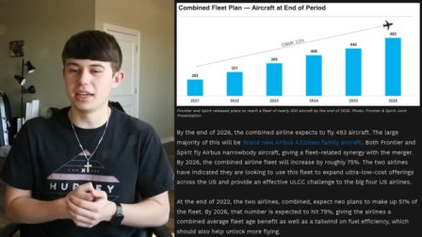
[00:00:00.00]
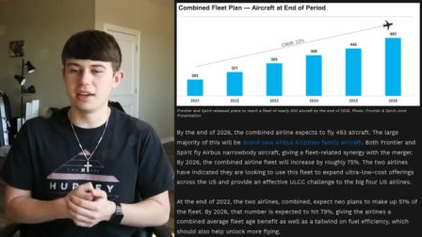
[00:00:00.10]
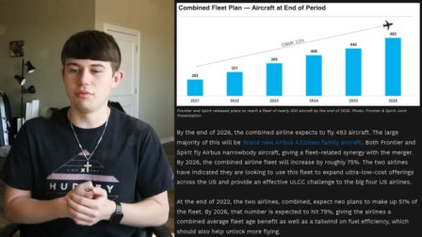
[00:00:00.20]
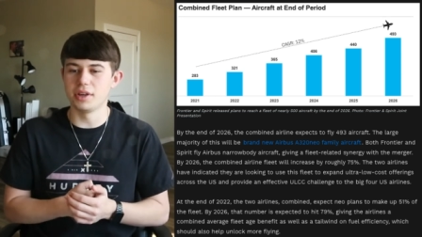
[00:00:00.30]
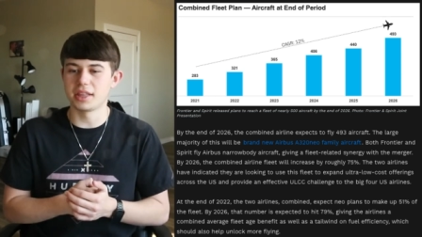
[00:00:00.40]

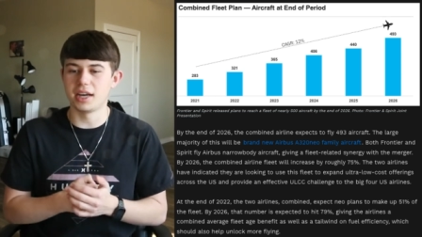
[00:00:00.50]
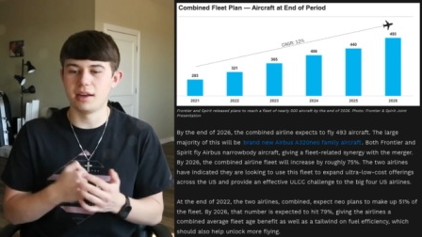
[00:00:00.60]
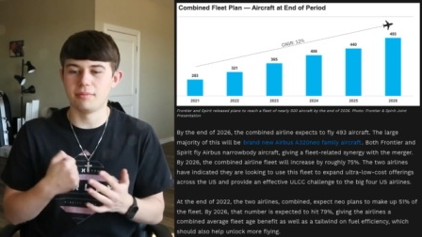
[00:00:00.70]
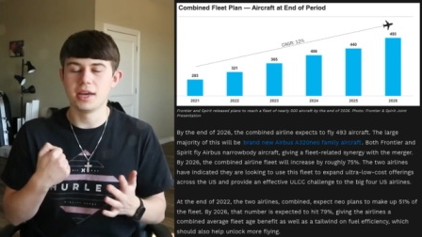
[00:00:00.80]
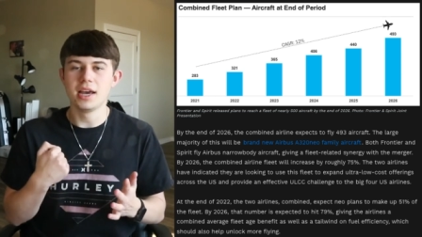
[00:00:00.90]
it with
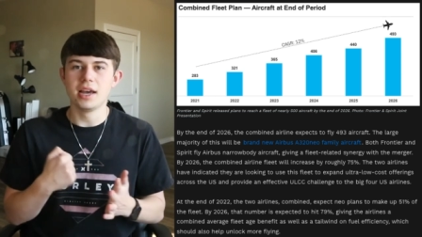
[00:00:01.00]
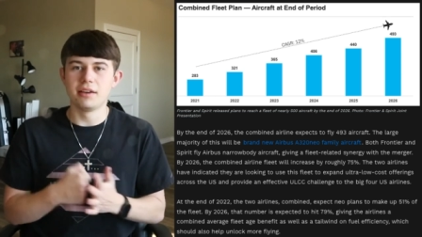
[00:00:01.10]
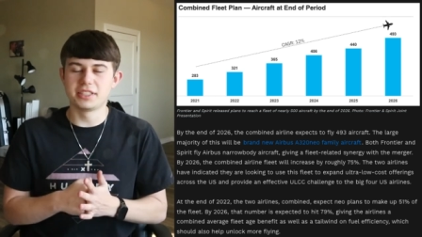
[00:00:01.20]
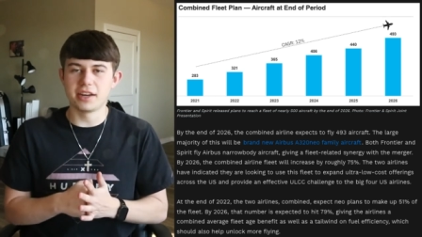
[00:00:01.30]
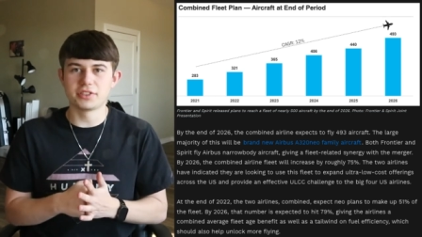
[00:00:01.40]
San
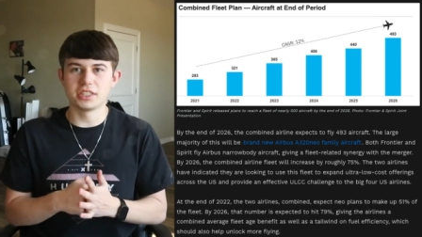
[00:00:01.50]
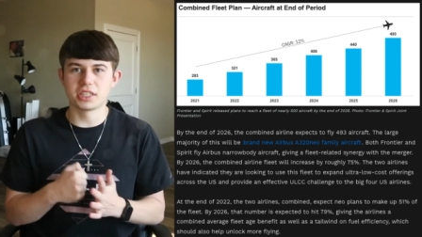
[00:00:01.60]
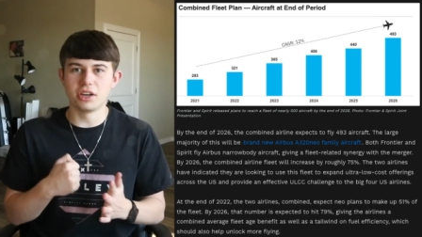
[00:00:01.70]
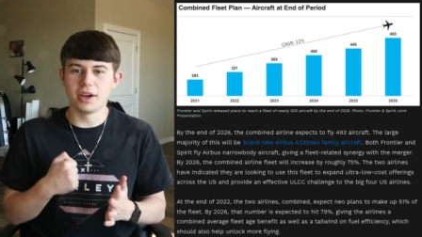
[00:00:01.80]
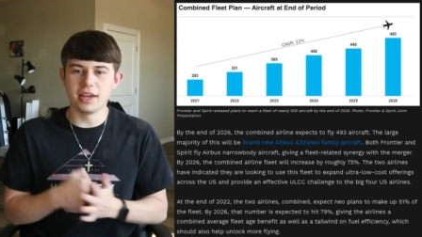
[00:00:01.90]

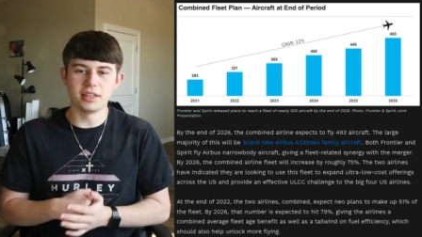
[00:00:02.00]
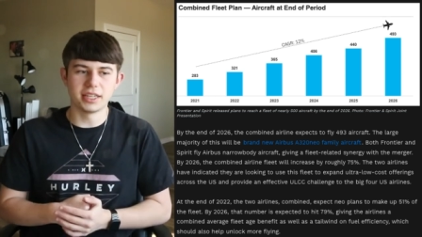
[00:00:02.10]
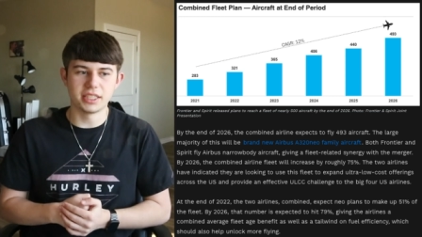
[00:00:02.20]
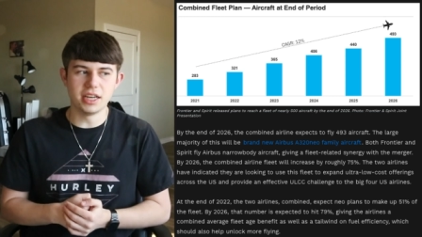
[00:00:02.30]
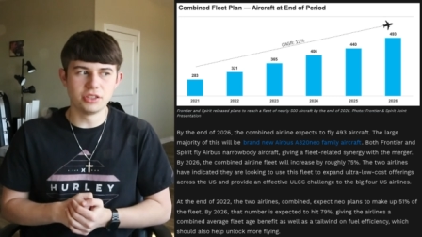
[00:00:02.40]
Francisco and
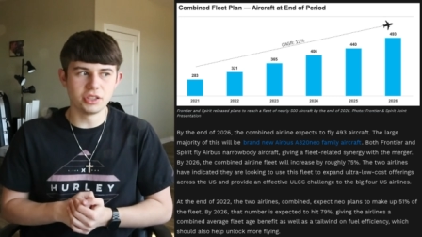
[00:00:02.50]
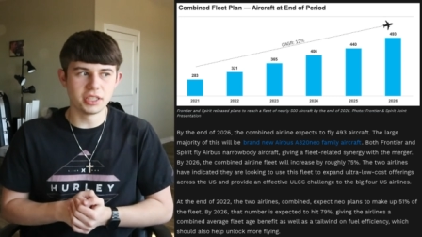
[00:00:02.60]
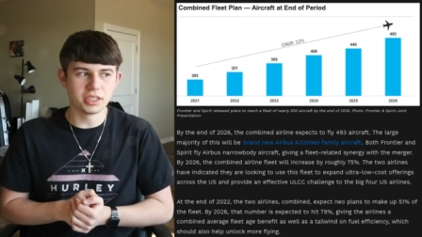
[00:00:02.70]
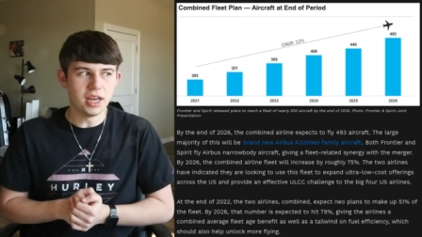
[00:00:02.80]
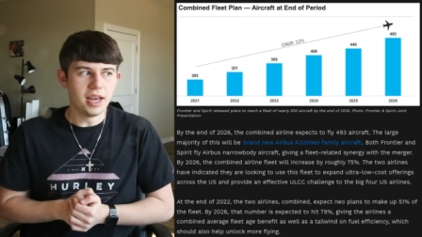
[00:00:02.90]
Los
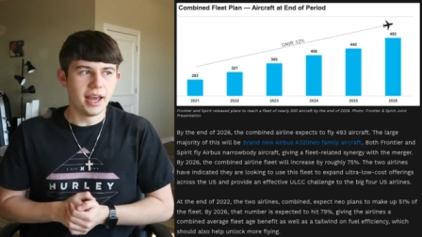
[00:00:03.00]
Angeles.